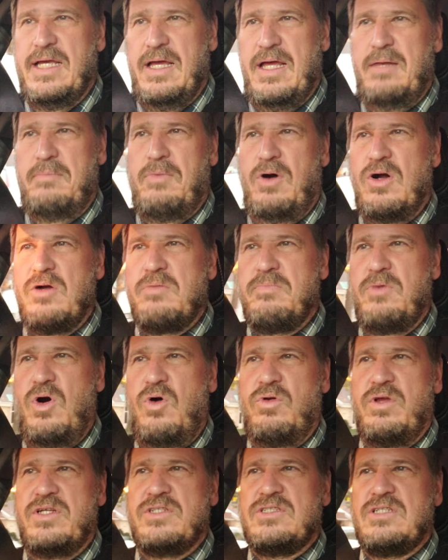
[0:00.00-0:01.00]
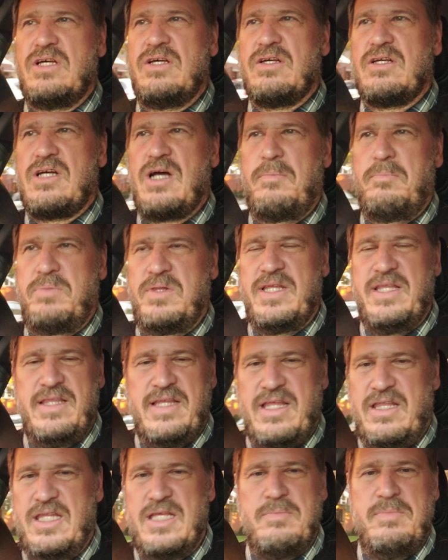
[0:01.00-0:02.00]
And monk mode is that
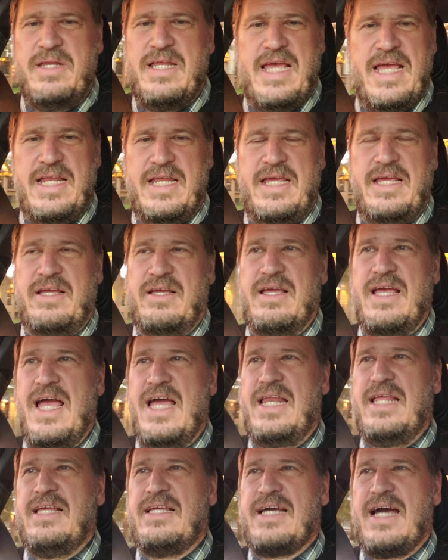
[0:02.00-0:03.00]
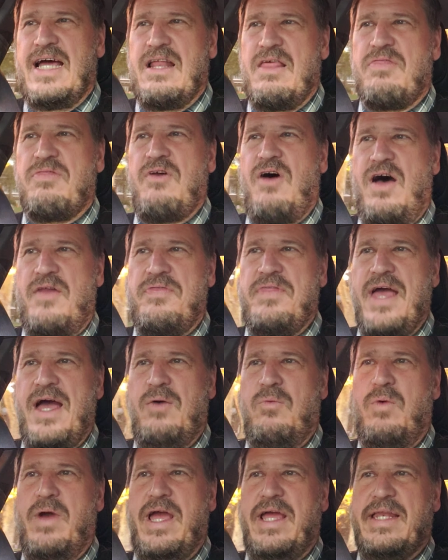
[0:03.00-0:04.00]
completely eliminating any kind of thought
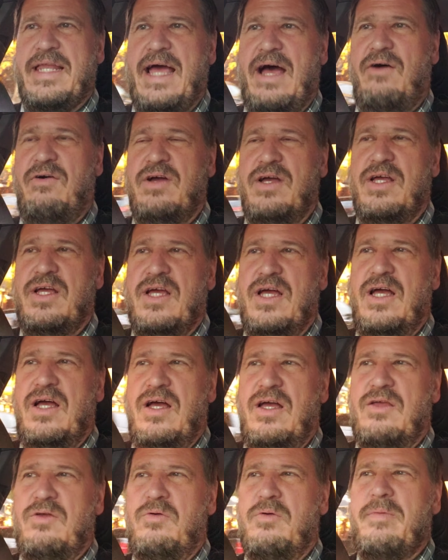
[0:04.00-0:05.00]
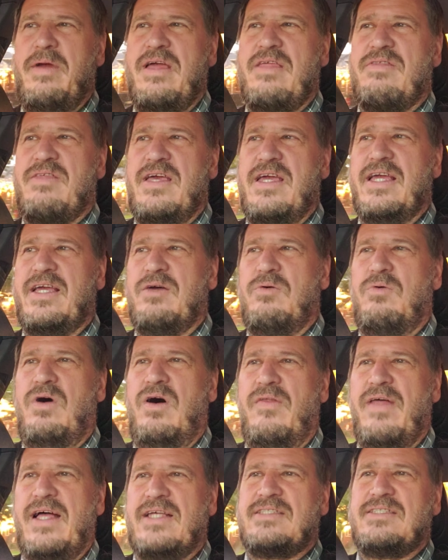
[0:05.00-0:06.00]
that way. Now, you may think,
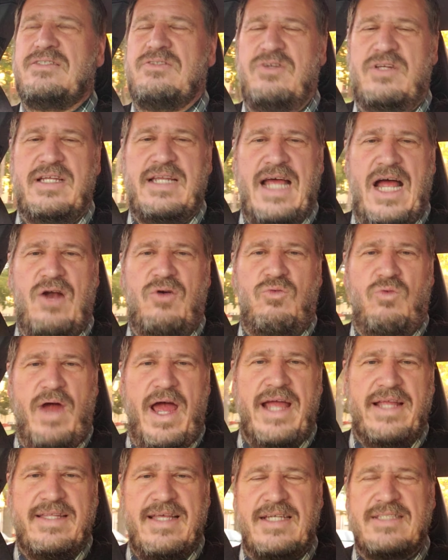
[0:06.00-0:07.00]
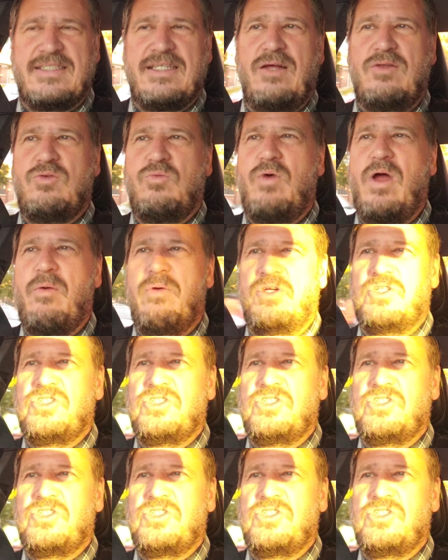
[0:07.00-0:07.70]
well, that's really not right. That's not the way we